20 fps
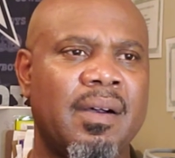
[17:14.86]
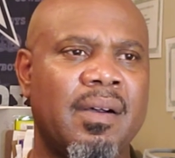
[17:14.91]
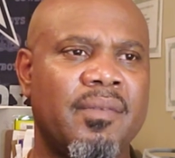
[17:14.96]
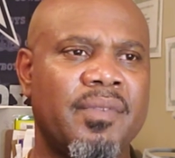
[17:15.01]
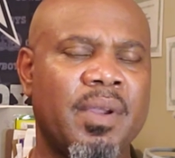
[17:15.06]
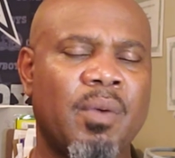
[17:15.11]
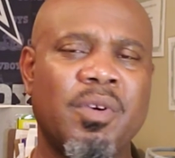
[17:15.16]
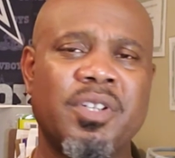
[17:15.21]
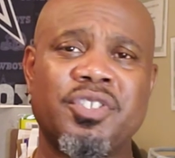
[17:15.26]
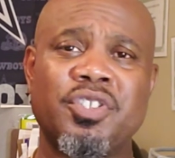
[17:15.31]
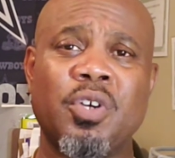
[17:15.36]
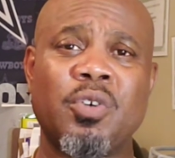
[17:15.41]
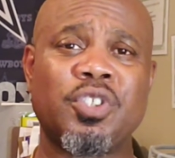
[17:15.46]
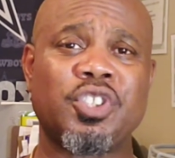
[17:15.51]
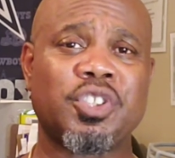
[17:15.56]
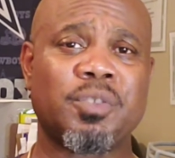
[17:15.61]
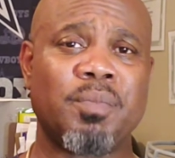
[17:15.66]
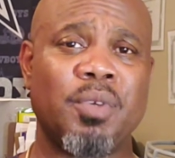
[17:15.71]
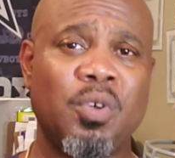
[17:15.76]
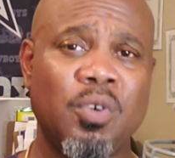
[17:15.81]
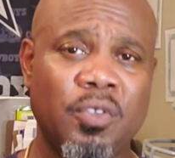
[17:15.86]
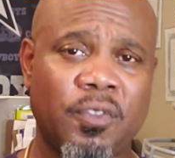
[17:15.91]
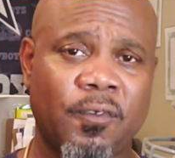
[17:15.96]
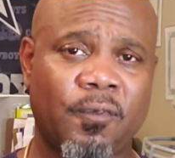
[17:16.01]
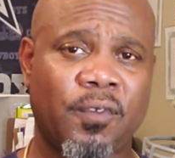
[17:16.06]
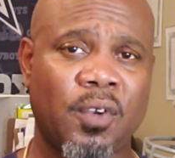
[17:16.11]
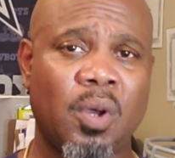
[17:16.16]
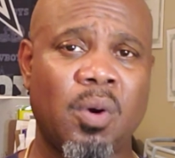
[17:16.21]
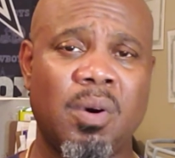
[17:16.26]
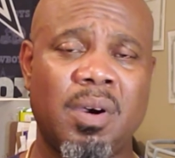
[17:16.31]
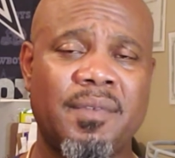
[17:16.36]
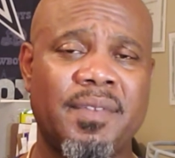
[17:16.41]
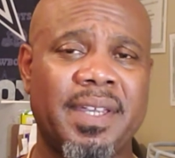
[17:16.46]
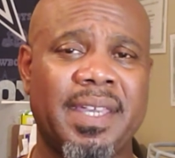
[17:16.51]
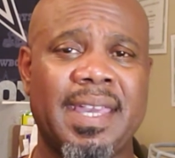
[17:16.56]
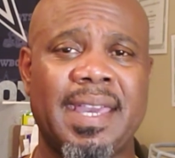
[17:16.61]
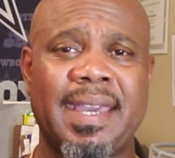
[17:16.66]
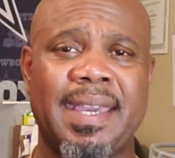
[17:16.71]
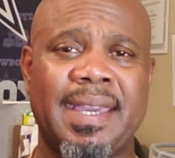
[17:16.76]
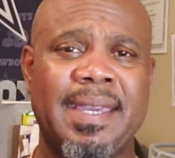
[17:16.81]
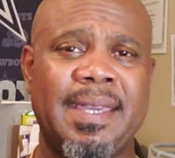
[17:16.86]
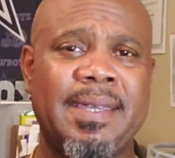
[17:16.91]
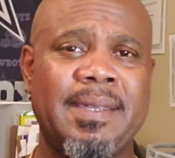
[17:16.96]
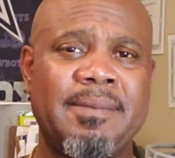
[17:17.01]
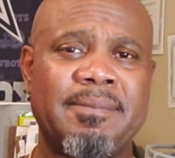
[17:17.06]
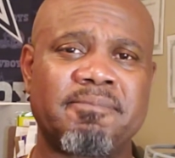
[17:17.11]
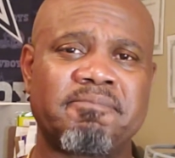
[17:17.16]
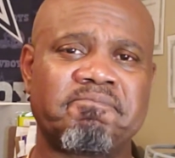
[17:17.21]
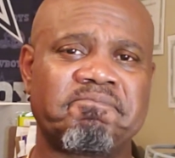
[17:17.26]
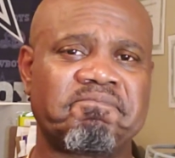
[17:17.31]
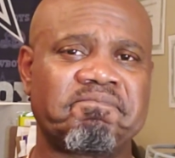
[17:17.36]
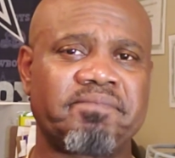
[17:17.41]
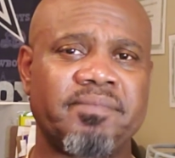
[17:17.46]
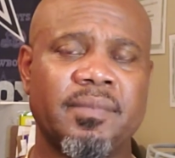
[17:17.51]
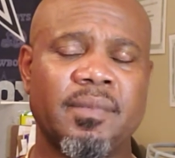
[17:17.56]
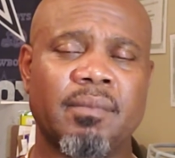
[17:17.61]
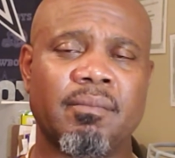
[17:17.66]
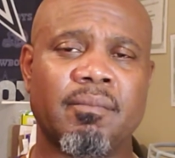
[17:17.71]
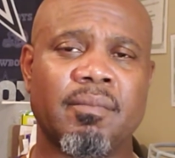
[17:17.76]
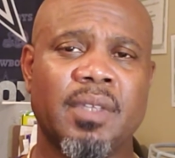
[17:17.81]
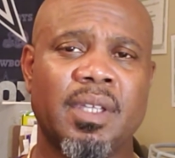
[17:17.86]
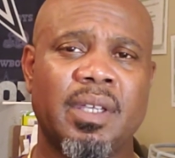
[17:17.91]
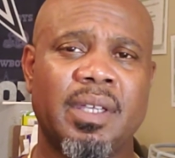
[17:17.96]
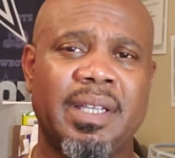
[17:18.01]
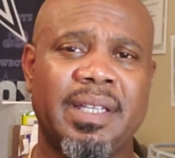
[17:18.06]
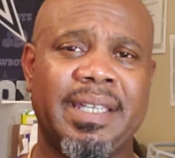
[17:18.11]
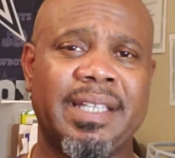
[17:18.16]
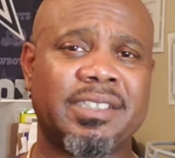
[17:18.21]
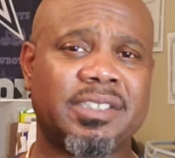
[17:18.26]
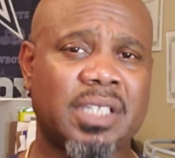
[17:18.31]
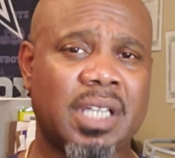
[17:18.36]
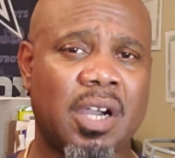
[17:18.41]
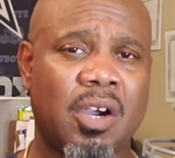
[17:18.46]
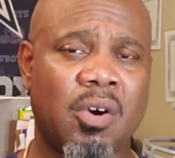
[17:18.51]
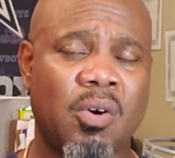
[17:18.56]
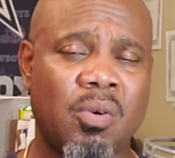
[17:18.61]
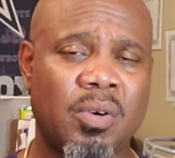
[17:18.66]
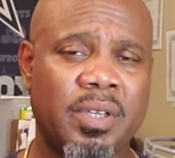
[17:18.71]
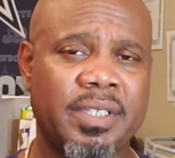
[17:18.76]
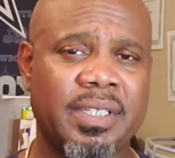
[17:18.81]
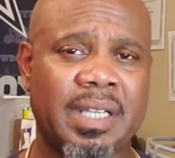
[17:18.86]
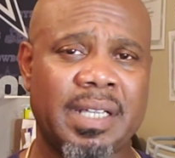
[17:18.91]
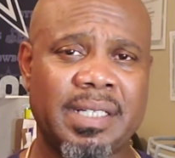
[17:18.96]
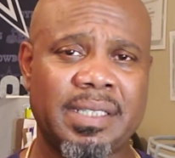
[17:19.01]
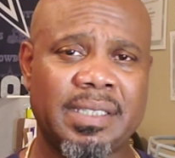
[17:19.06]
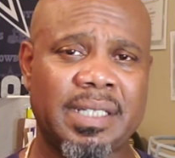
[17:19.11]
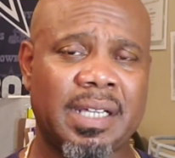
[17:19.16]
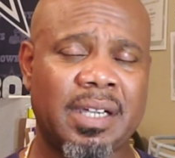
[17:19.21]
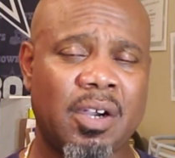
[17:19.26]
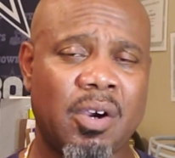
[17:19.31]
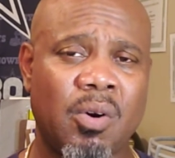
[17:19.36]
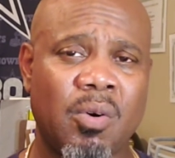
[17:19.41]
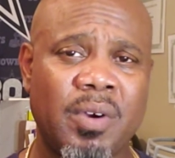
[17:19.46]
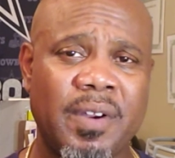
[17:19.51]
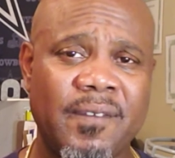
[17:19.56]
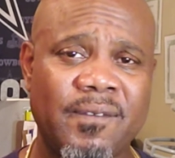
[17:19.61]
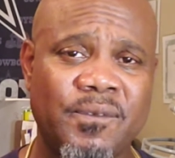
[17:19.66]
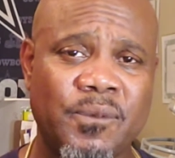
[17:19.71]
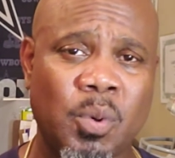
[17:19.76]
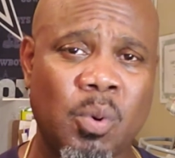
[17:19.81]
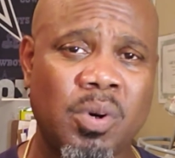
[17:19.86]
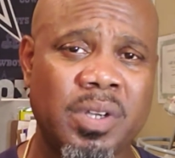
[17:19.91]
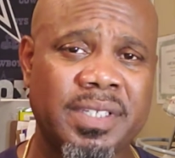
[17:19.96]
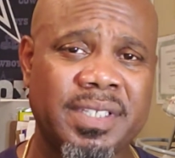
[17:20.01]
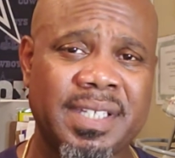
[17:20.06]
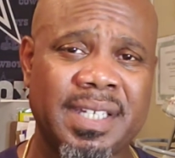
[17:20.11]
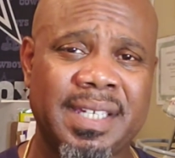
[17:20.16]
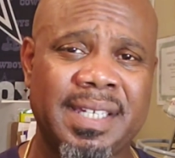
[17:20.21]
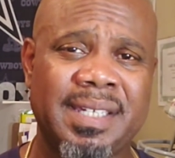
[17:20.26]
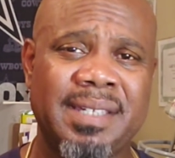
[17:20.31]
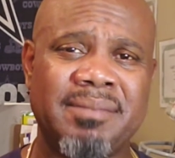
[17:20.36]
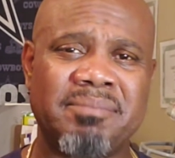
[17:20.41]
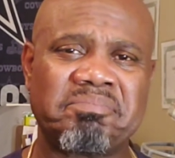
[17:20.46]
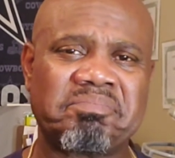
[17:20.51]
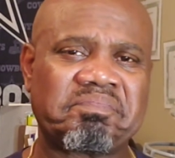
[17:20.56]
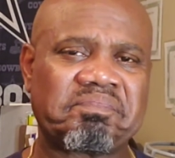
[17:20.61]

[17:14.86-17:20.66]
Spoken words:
There was no smooth flow of the game. I guess an 0-14.